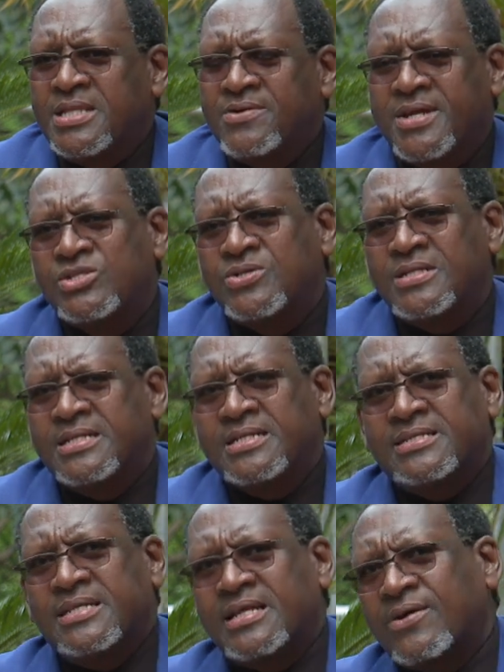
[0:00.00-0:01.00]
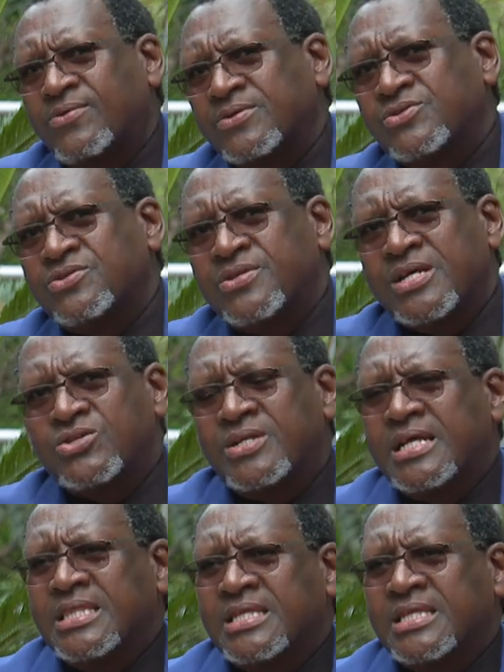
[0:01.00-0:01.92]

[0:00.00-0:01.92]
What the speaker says: the region that is under consideration in